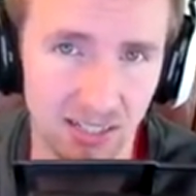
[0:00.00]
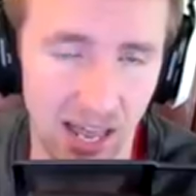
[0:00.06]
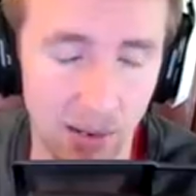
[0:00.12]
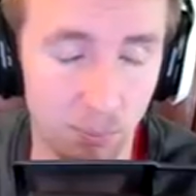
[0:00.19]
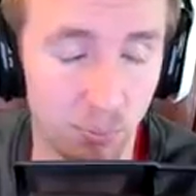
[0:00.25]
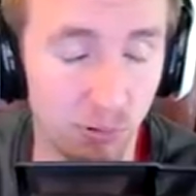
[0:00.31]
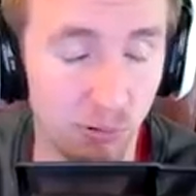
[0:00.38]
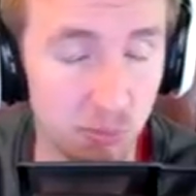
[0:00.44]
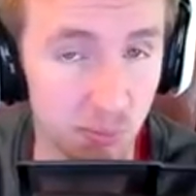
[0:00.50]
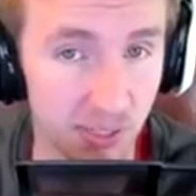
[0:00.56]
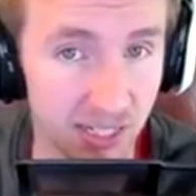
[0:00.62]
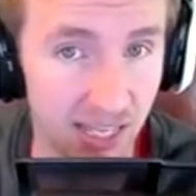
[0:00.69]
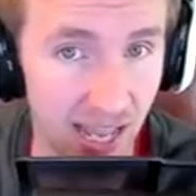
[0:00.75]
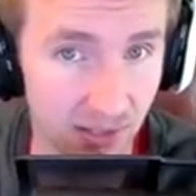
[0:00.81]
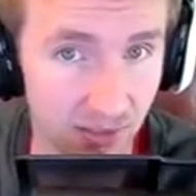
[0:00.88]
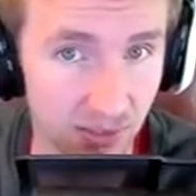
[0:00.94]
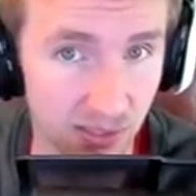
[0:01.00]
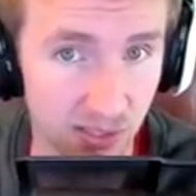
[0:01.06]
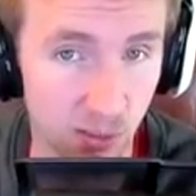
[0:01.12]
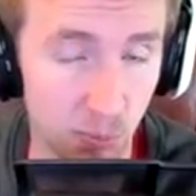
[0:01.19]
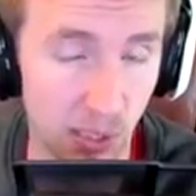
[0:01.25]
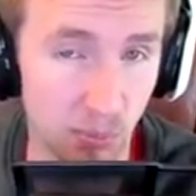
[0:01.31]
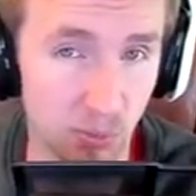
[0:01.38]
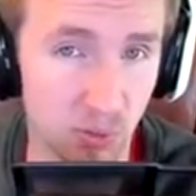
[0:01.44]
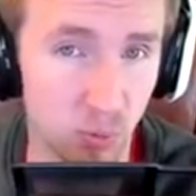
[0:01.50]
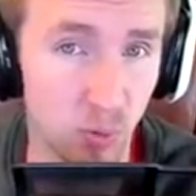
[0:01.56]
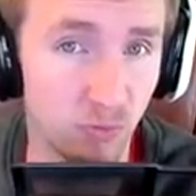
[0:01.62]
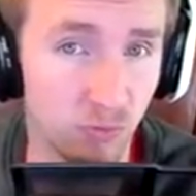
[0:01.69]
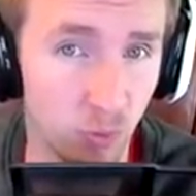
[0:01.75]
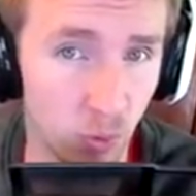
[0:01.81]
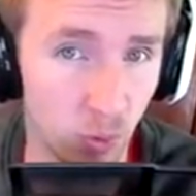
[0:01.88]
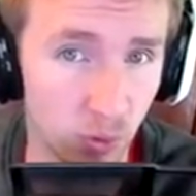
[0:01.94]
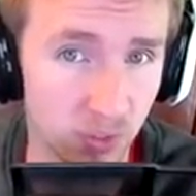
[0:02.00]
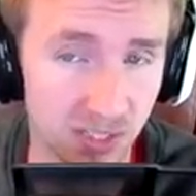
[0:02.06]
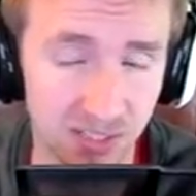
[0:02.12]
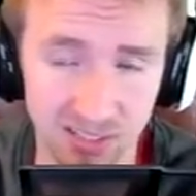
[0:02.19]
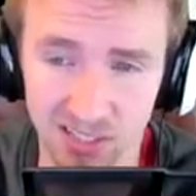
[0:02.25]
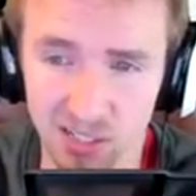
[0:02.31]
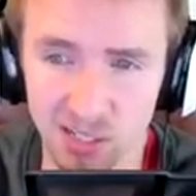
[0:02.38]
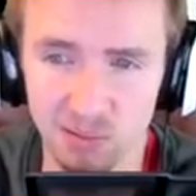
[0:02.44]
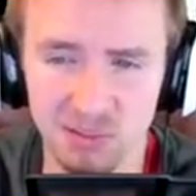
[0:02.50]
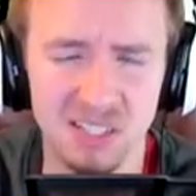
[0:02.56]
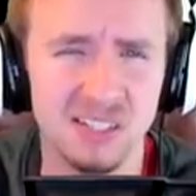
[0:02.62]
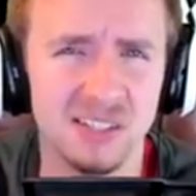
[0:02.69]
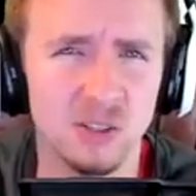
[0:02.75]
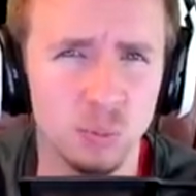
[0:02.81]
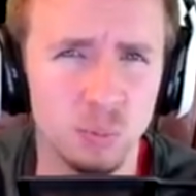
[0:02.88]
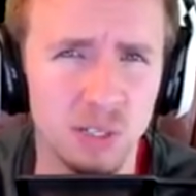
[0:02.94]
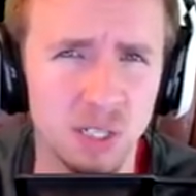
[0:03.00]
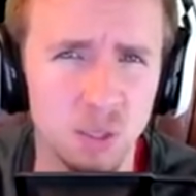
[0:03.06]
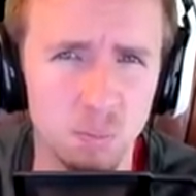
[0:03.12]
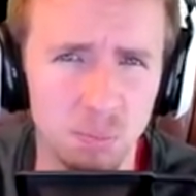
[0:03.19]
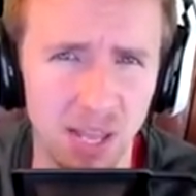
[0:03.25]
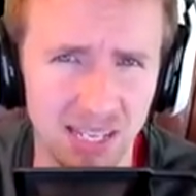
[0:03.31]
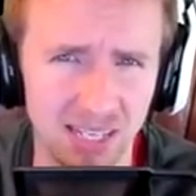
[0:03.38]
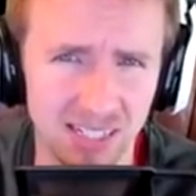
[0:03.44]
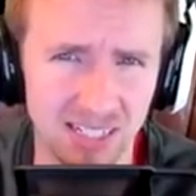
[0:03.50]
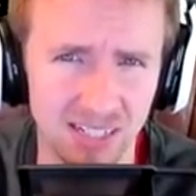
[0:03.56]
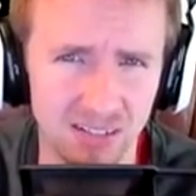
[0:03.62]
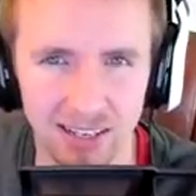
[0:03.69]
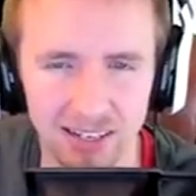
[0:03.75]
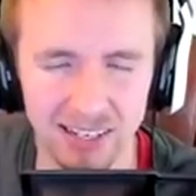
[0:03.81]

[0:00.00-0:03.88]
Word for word: and premium accounts to be able to afford to, to still be competitive.